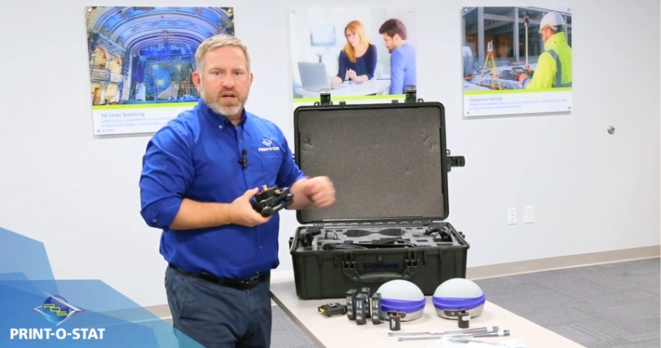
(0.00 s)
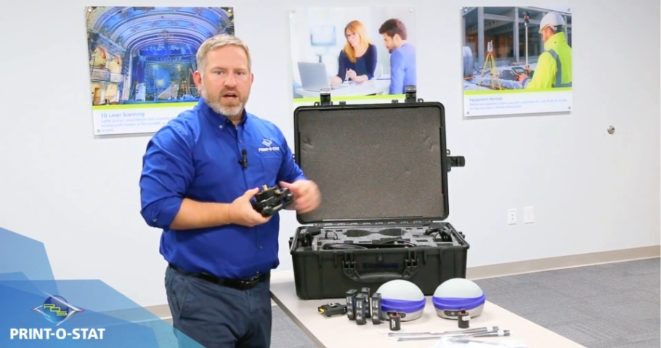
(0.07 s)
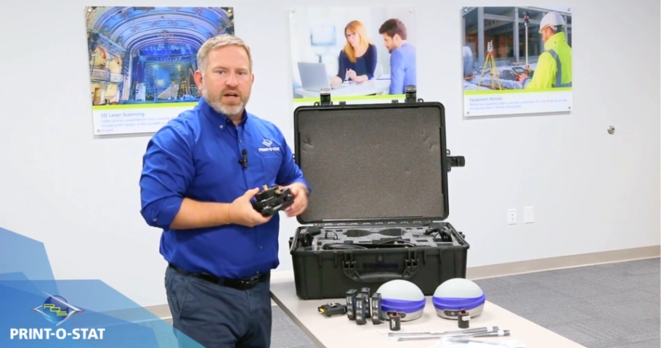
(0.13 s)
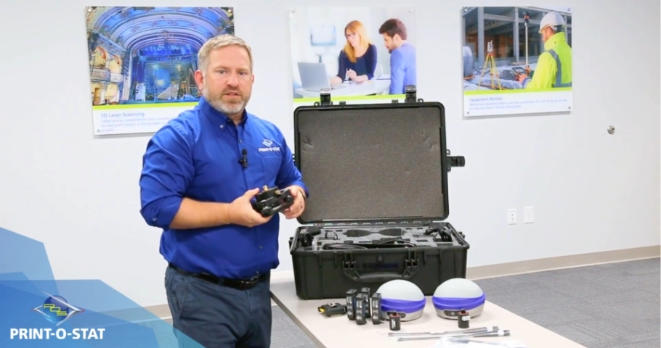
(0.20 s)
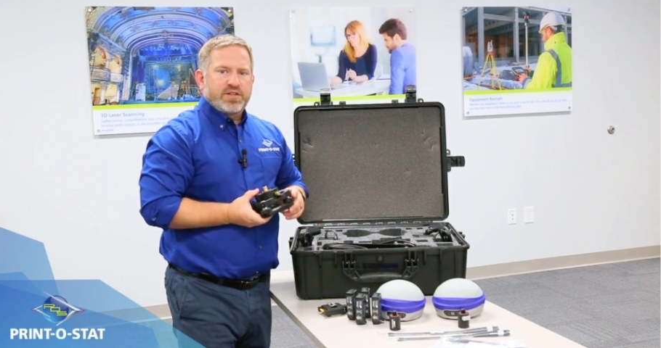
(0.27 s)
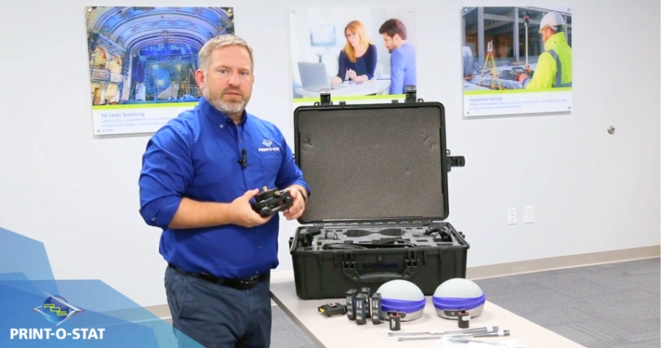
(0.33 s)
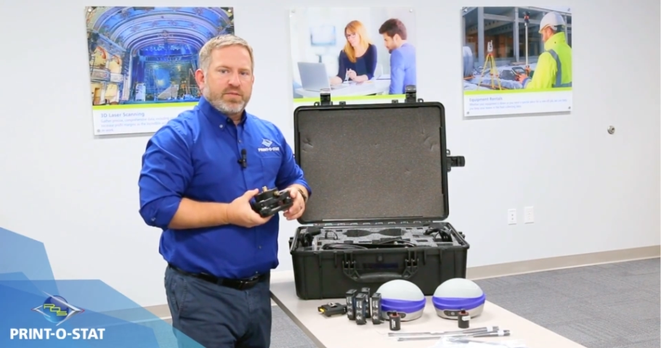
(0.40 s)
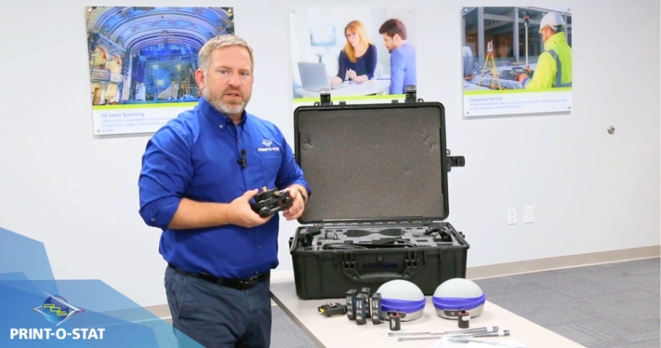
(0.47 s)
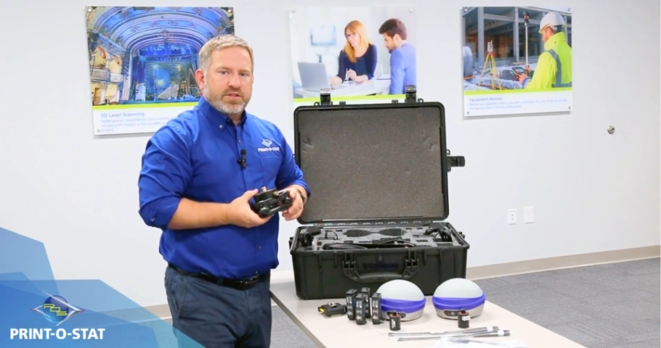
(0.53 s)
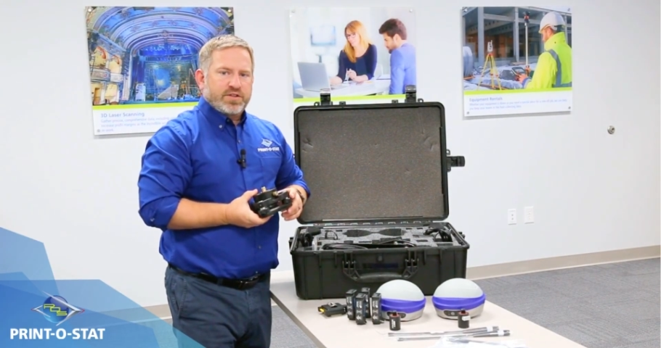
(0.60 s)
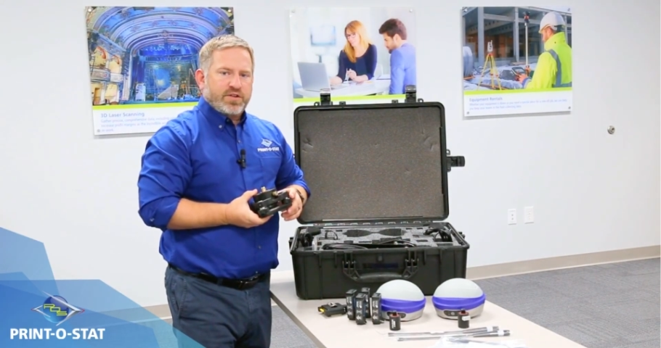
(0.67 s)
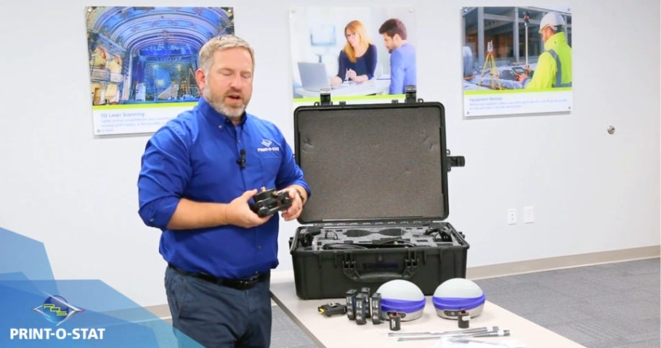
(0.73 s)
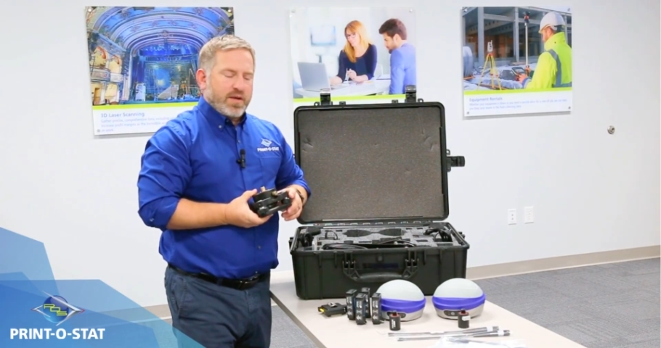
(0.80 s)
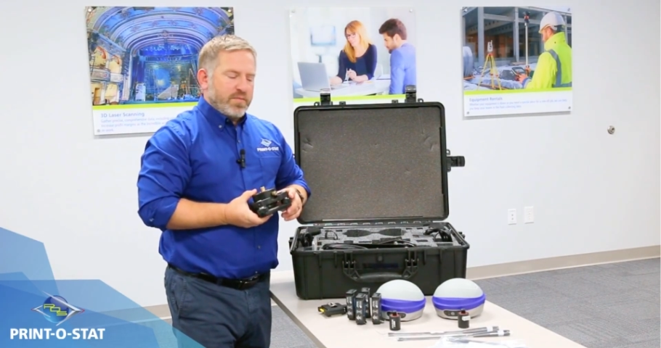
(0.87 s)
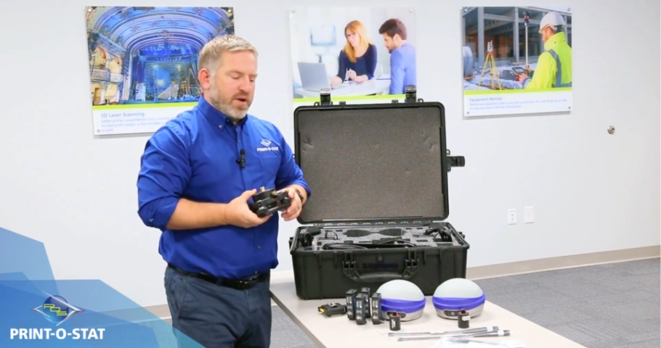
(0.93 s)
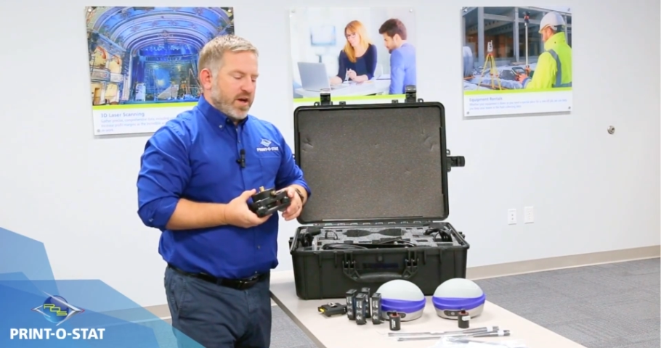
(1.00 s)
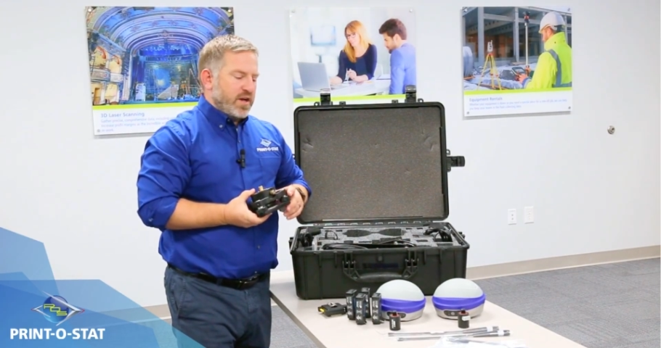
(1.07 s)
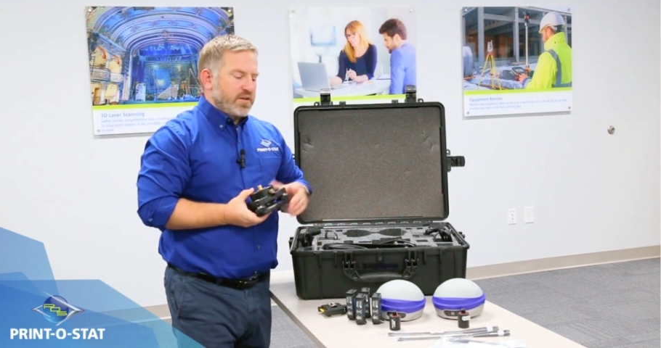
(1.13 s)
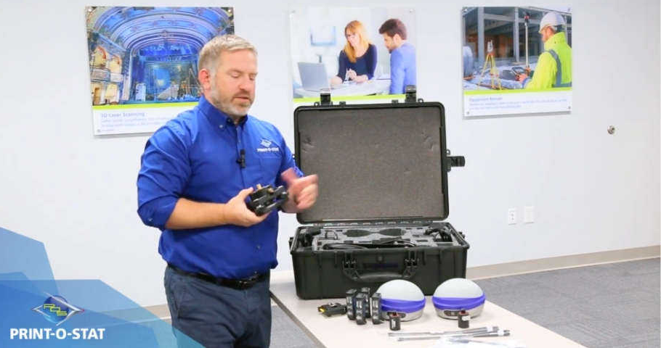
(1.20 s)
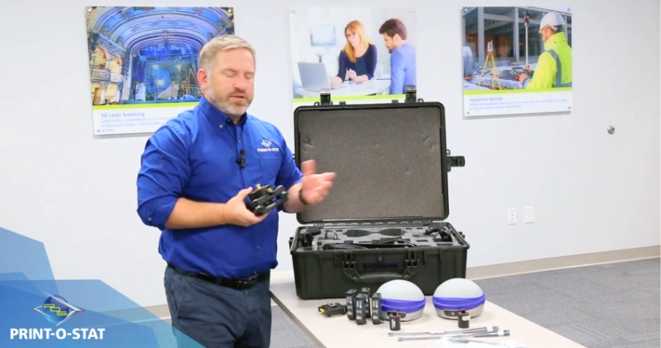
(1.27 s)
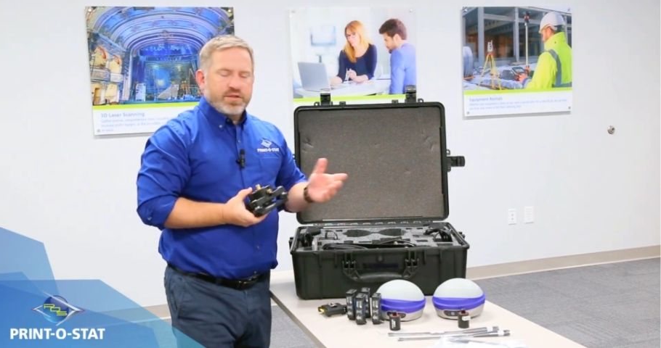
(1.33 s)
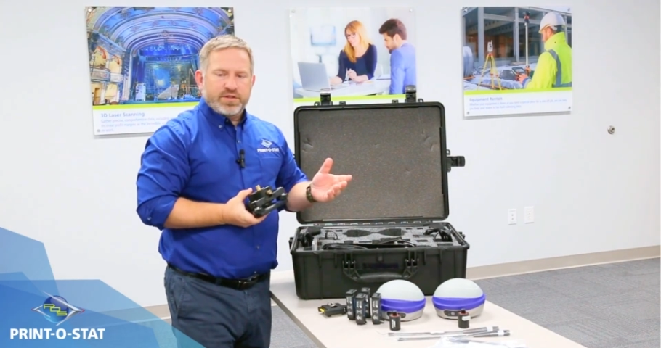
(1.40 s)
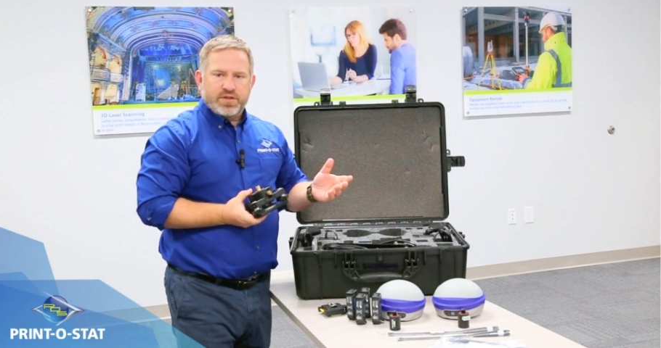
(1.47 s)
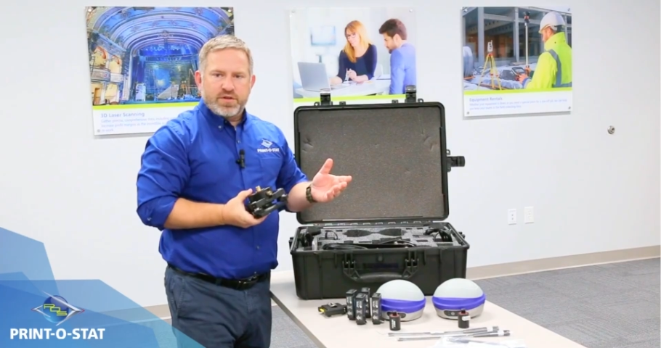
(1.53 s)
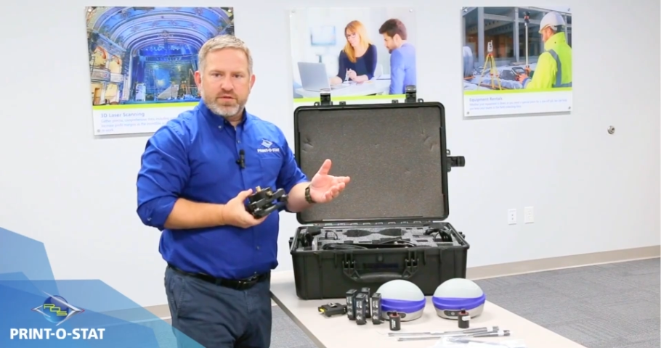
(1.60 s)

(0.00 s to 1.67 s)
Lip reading: GPS tripod and you're just